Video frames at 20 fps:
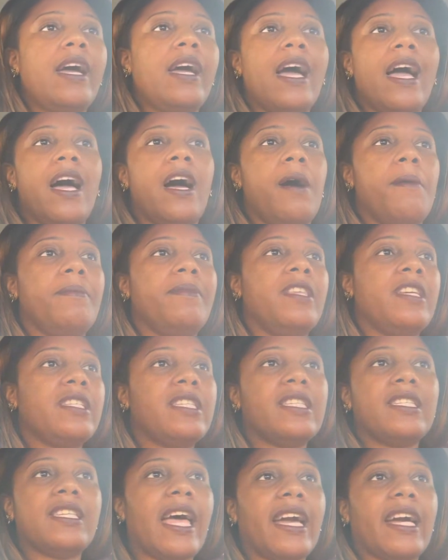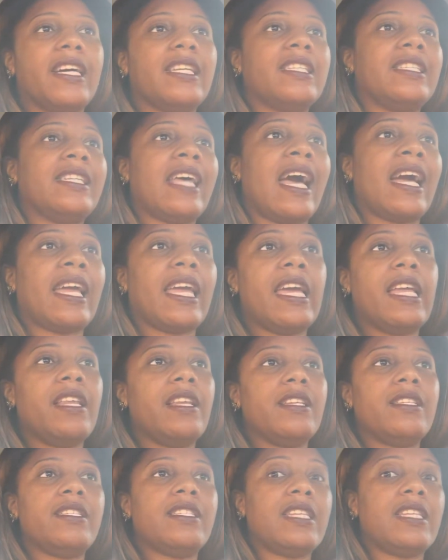Um, this is like a
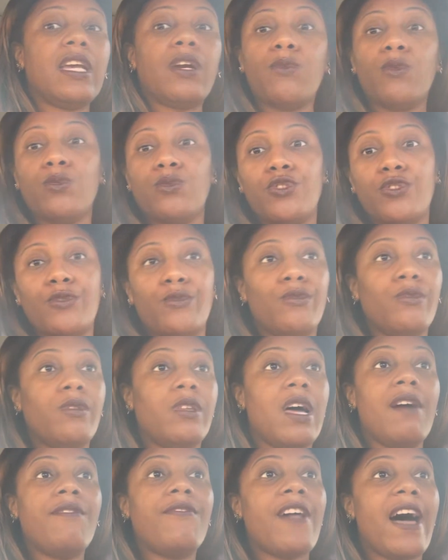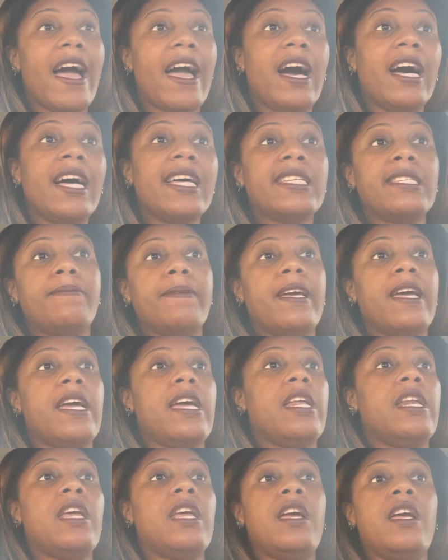second sequel to Love Thy
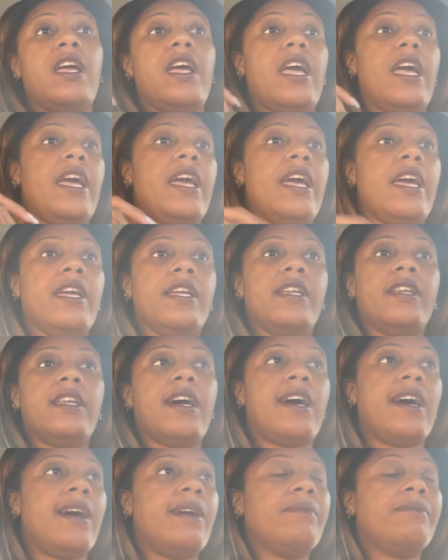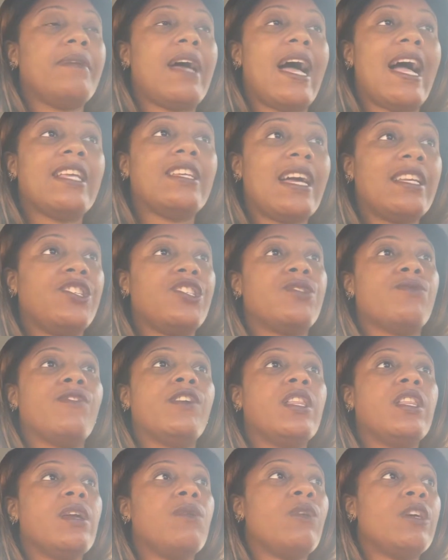Husband. And um, I, I, just
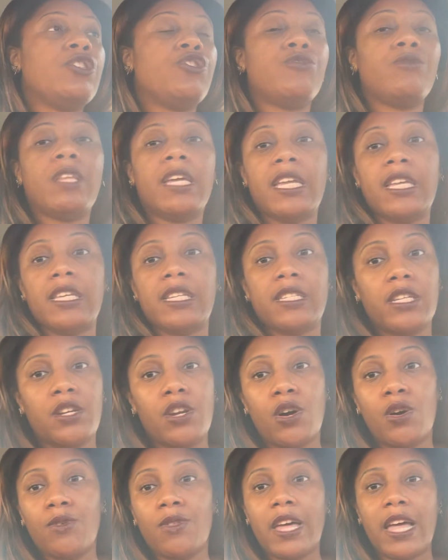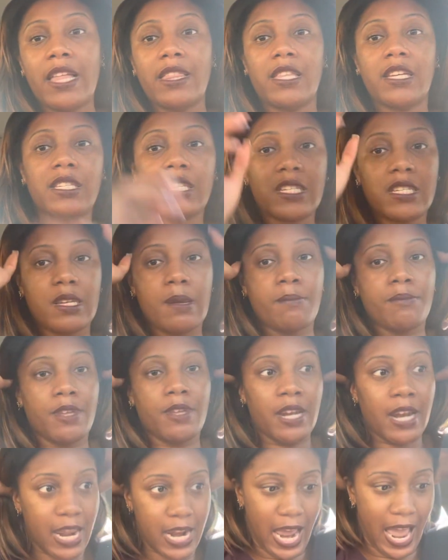really want you ladies to know that this is
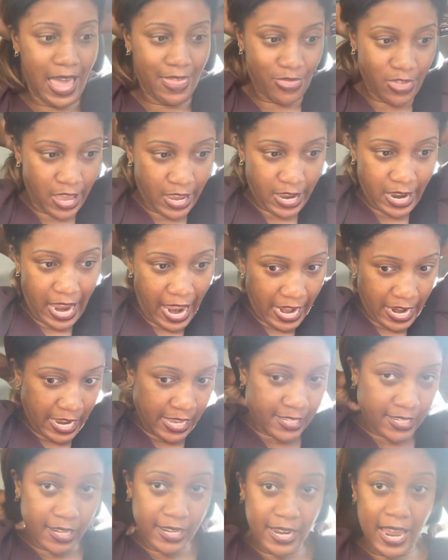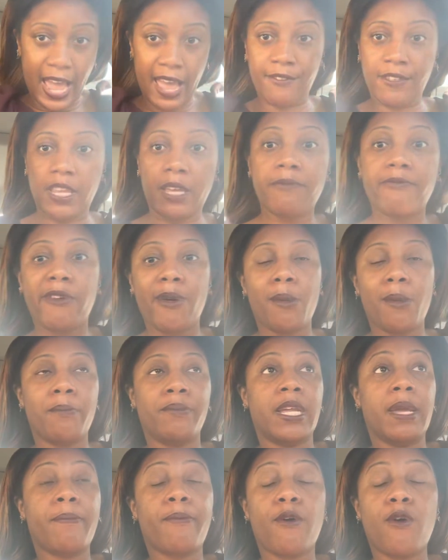something that I think I need to dive deeper,
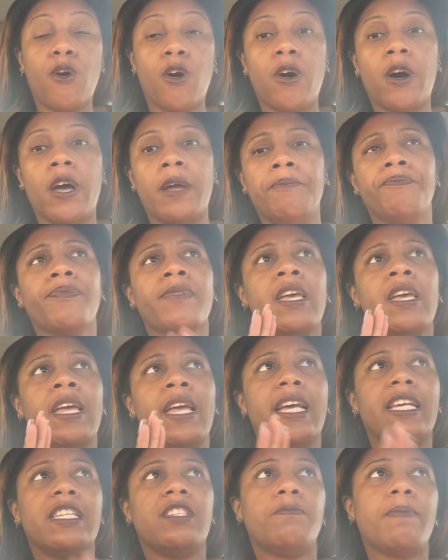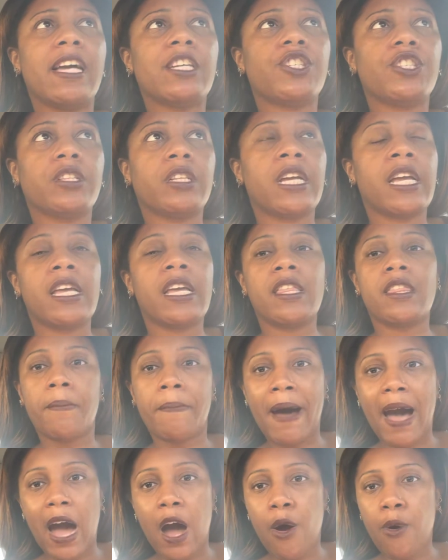deeper on, especially the
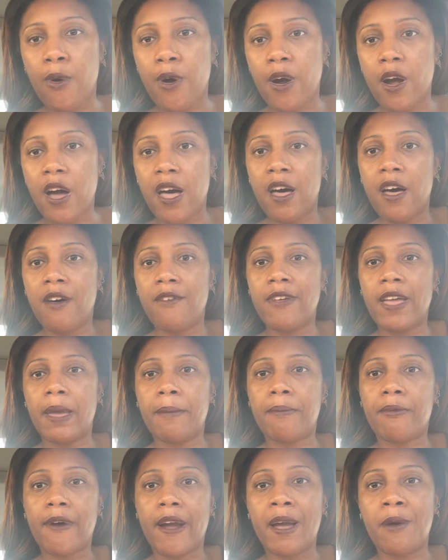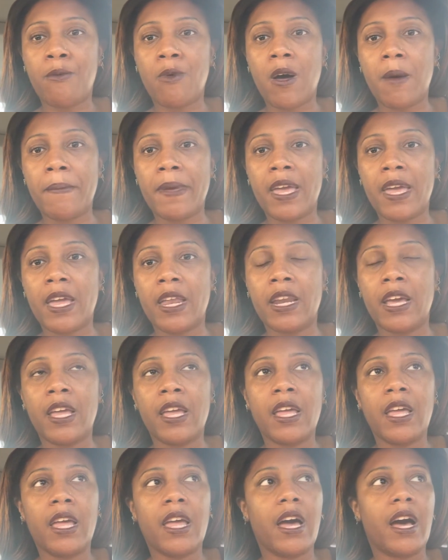power of a praying woman,
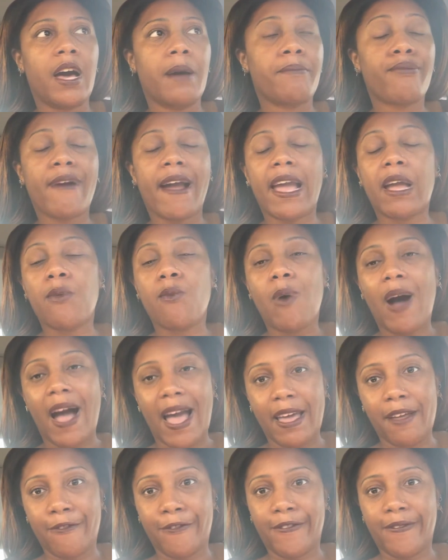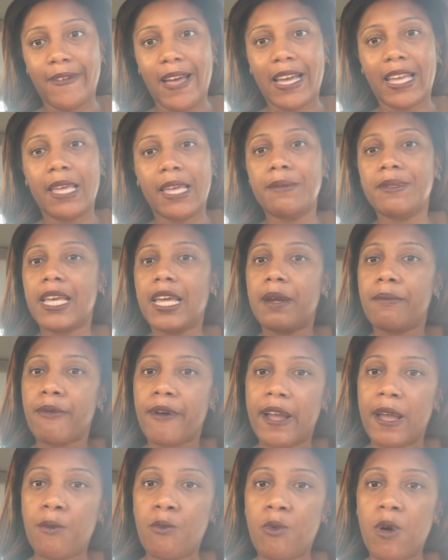a praying wife. I keep saying a
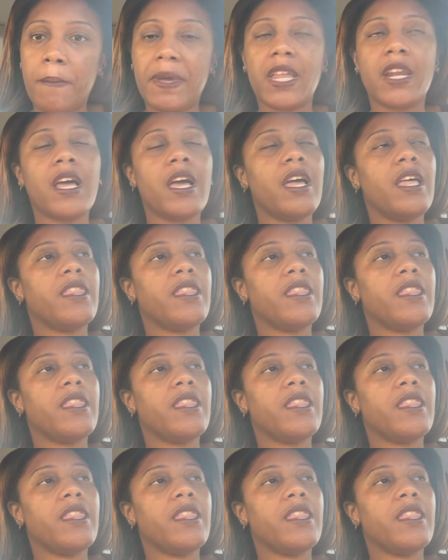praying woman.